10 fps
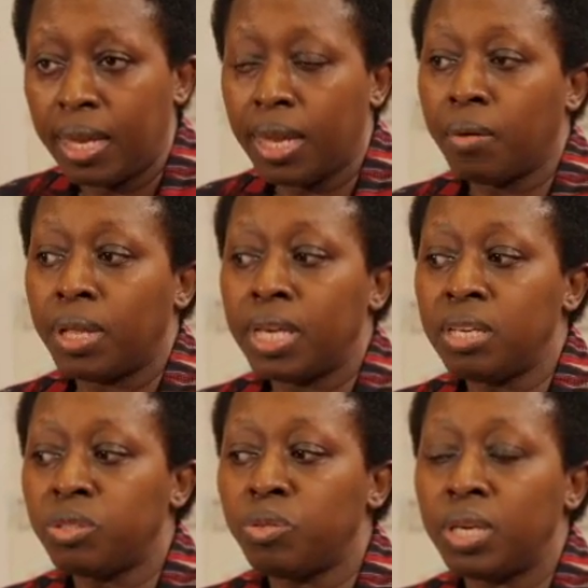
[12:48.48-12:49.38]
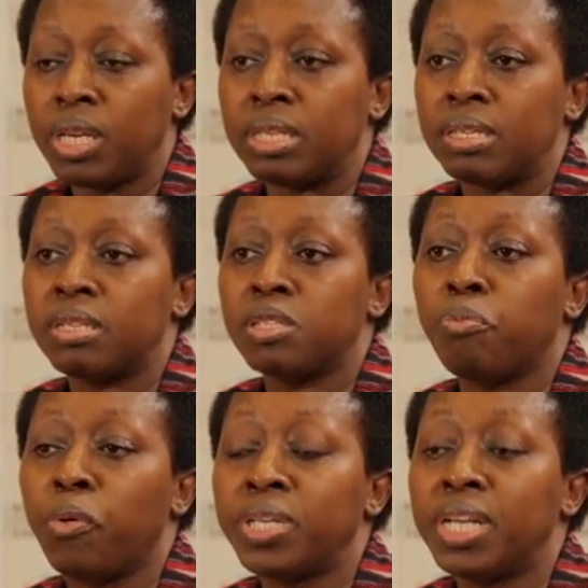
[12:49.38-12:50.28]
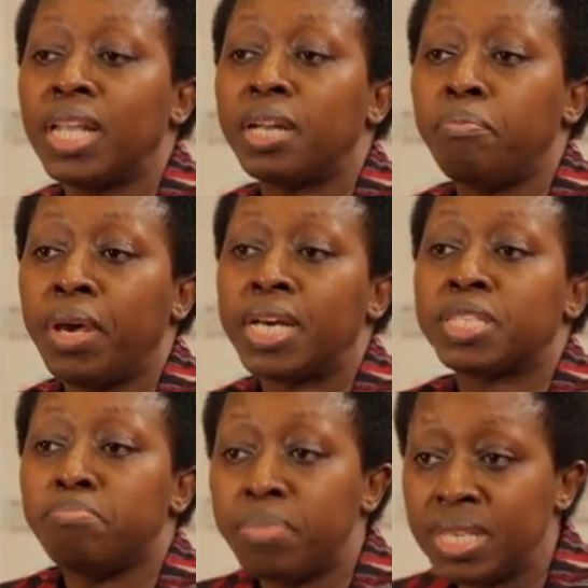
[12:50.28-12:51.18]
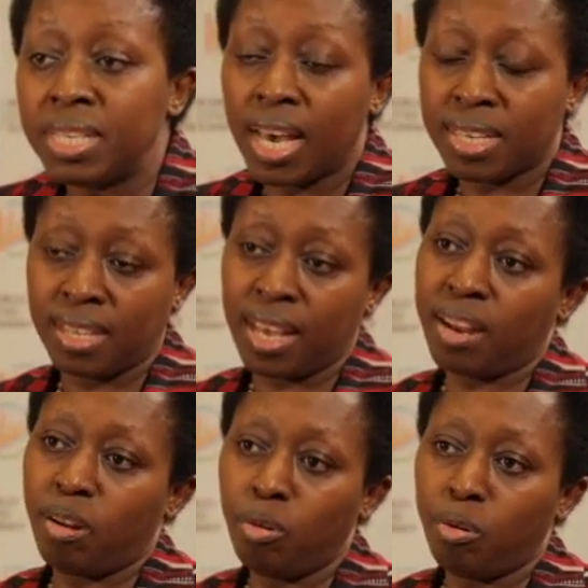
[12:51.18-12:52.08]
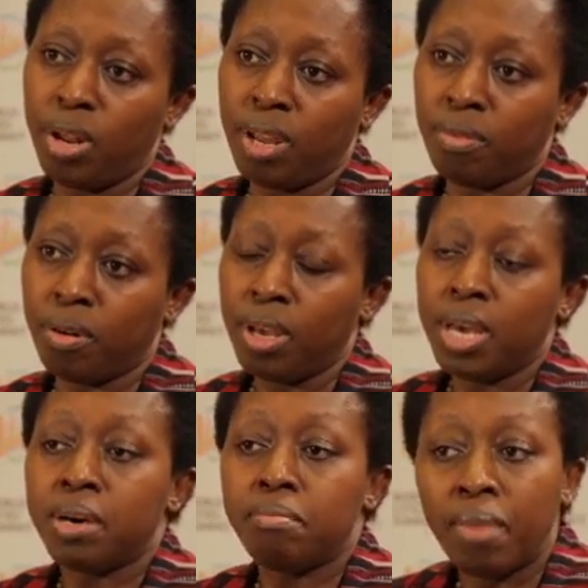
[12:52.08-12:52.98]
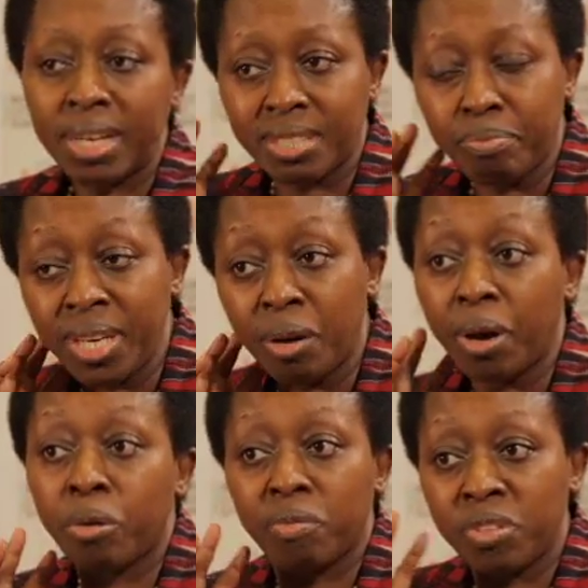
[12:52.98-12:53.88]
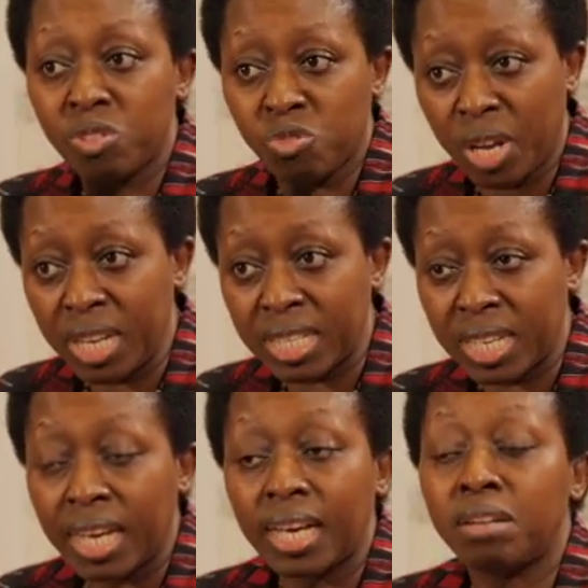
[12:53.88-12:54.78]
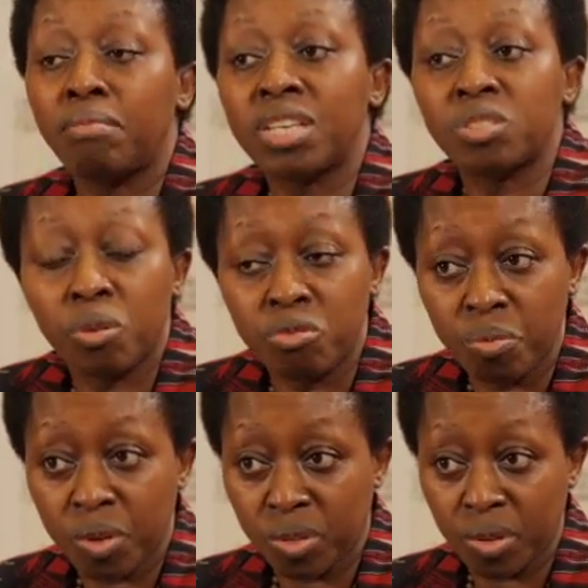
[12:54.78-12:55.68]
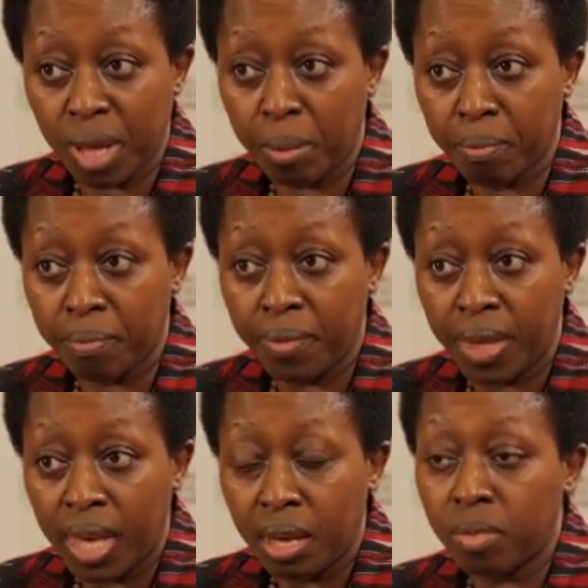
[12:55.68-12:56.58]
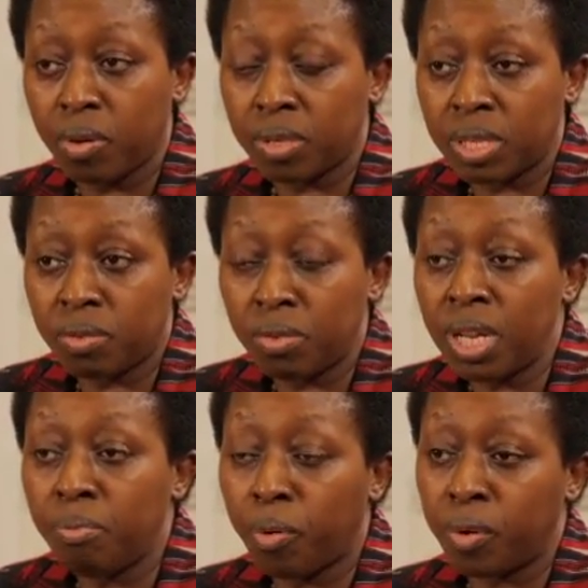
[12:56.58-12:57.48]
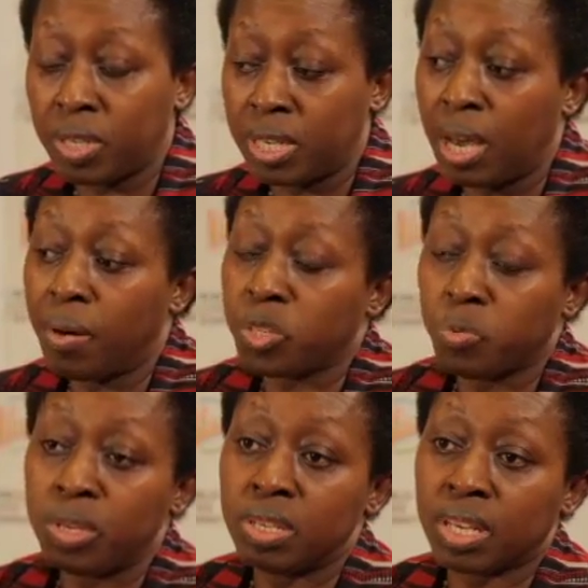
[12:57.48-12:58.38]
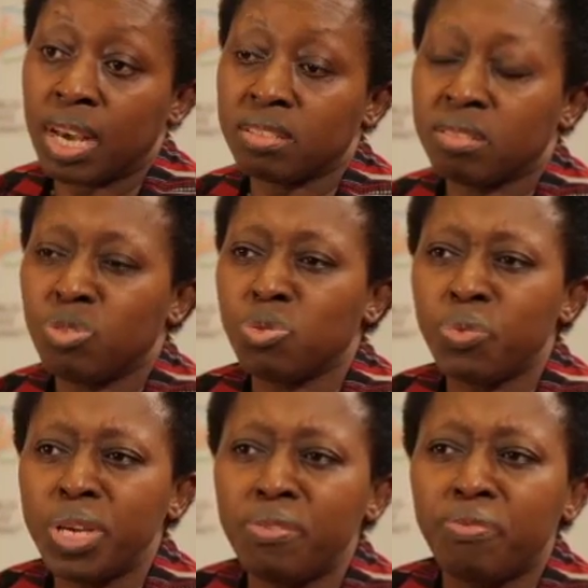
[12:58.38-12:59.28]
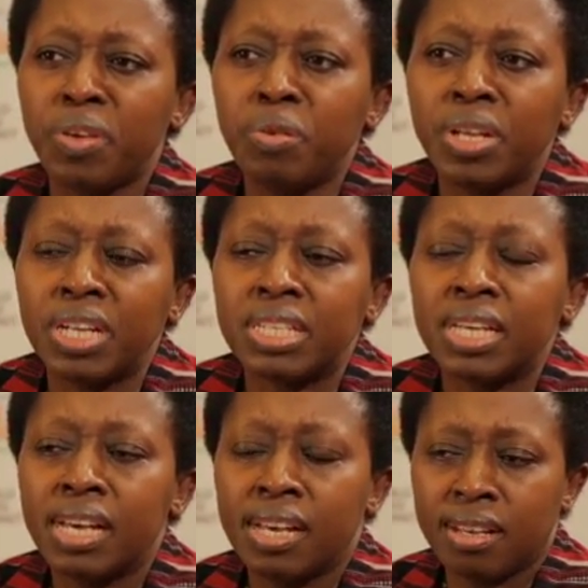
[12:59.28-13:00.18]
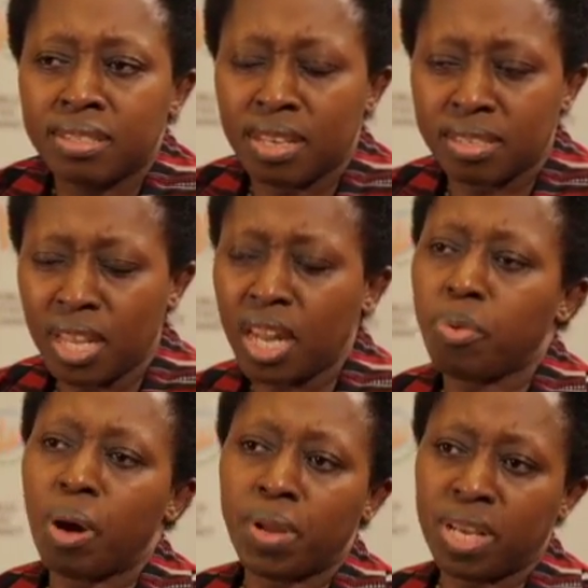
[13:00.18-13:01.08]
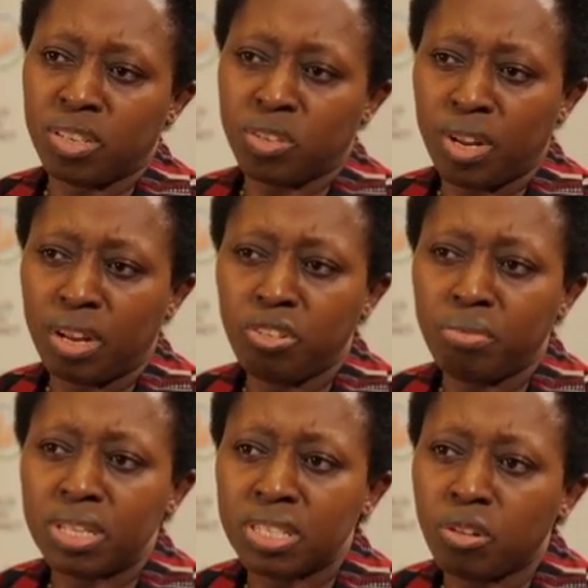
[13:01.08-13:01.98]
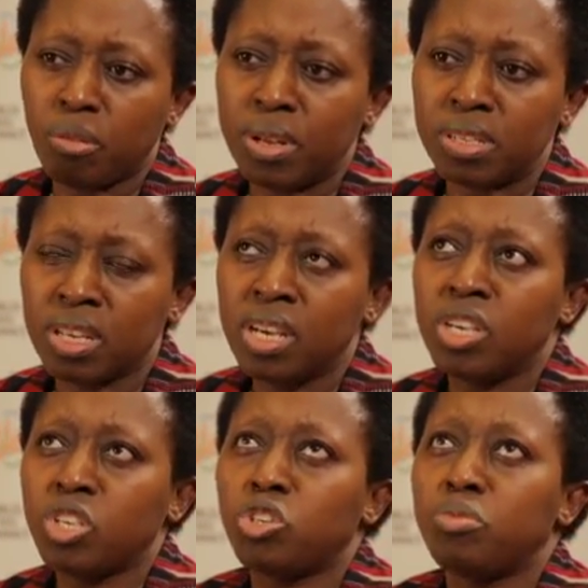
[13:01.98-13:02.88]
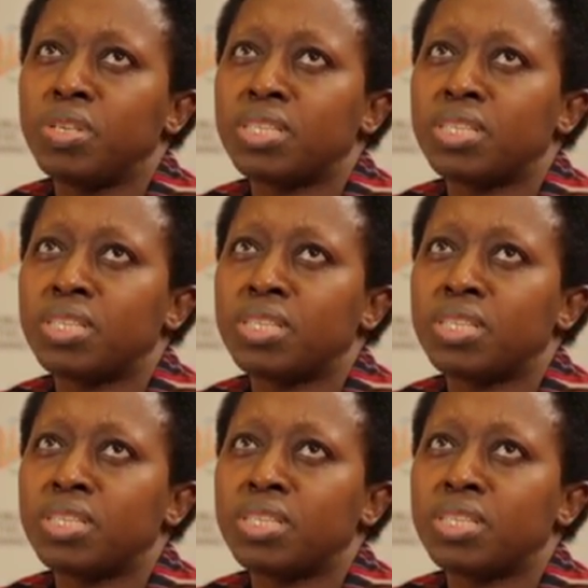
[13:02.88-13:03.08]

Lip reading: Now, the issue is it's important that mayors, busy as they are at local level, must be aware of these trends and must contribute to them. Because it's really important now as we discuss, do we feel that sustainable urbanization and human settlements should be